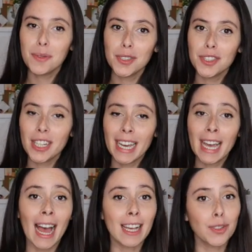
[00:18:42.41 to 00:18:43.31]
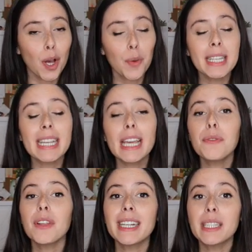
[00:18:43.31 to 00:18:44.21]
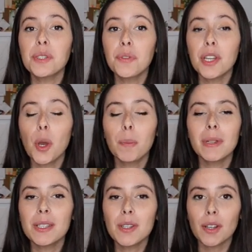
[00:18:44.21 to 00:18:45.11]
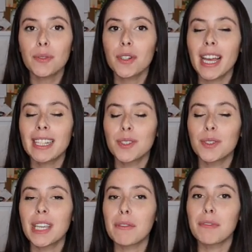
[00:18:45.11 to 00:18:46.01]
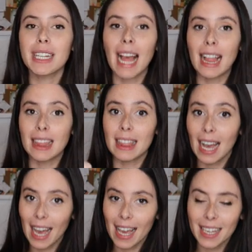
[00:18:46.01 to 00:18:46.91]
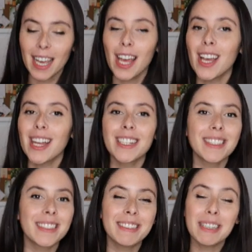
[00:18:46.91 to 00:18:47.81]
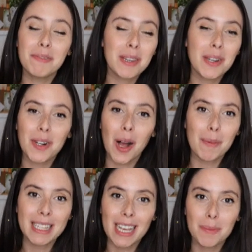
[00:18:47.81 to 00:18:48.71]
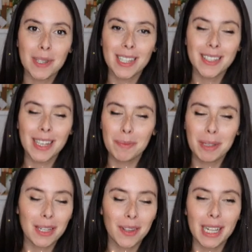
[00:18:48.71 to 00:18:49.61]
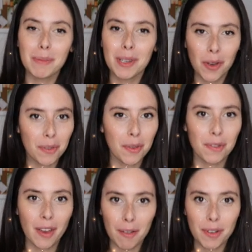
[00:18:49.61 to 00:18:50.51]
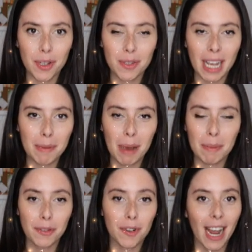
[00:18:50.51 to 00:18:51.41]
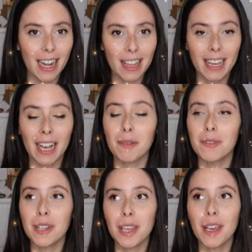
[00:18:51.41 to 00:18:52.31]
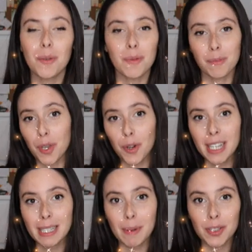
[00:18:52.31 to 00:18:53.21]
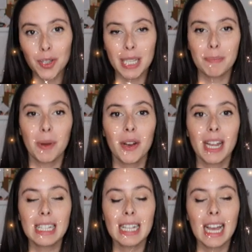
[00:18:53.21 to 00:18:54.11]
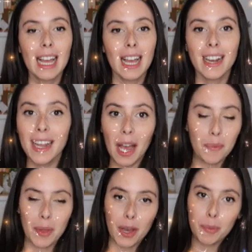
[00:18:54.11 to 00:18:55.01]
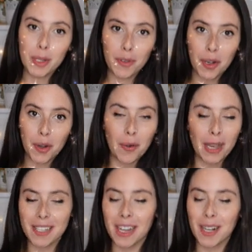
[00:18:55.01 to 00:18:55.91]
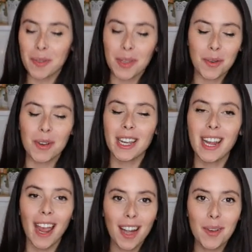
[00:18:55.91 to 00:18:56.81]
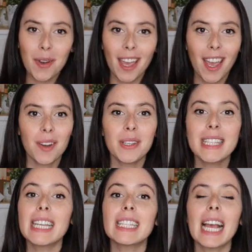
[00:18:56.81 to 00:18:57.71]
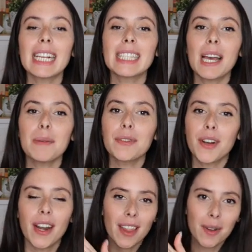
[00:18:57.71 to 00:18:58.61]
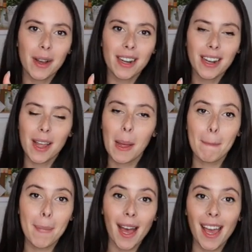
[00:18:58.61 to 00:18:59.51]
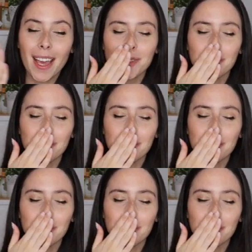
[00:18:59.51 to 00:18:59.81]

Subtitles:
for today. As always, if you like this video, please do not forget to give it a like. Leave me your comments down below. Let me know if you've ever used Alibaba for anything. I'm really curious about your experience. And yeah, I hope this video resonated with you in any way, and we see us next time for another one. Bye!